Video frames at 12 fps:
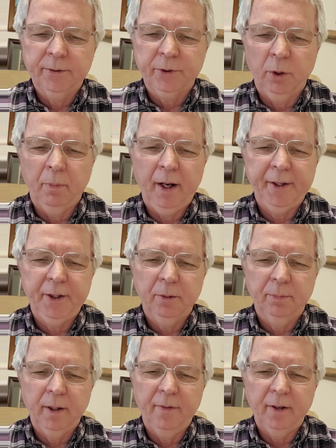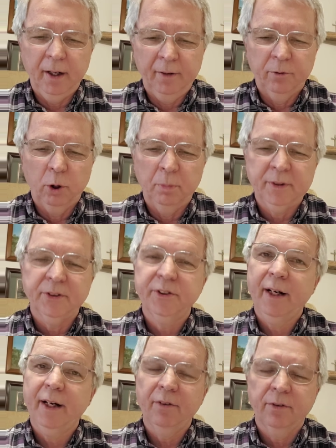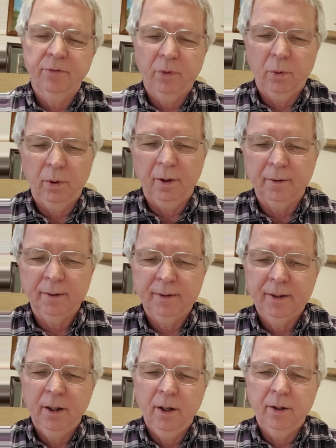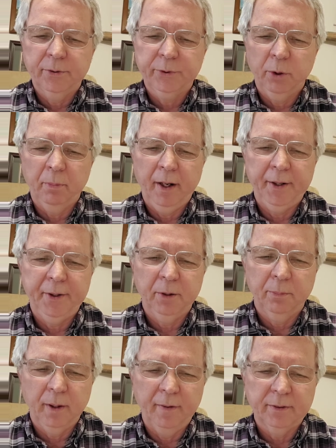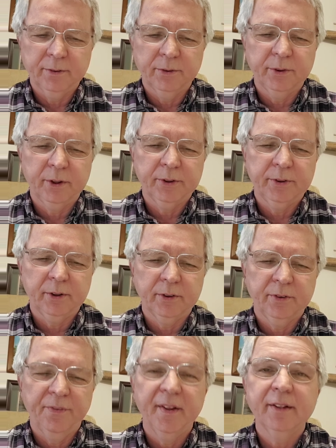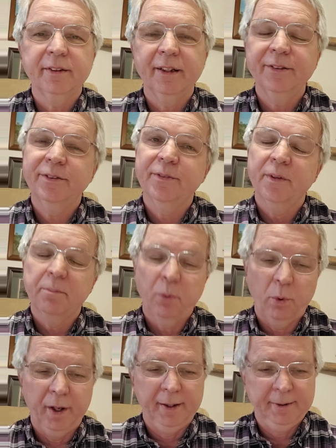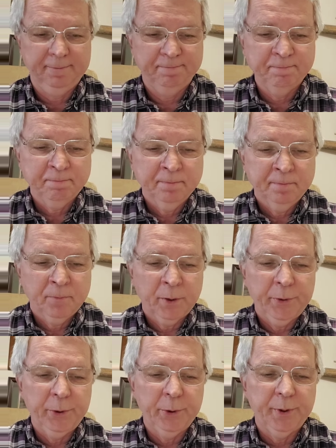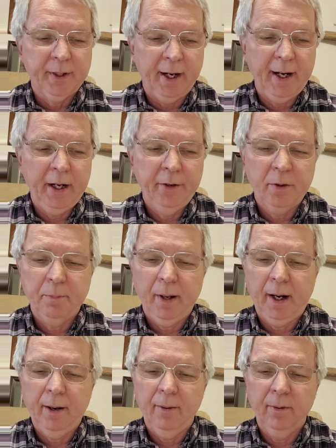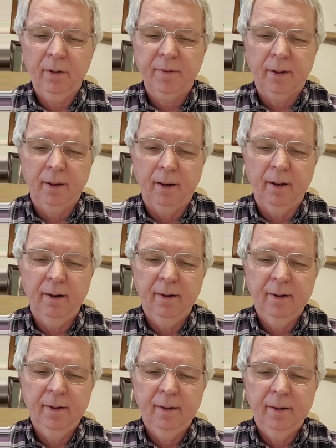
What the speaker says: So, my dear brother, and Romans 7:4, so, my dear brothers and sisters, this is the point. You died to the power of the law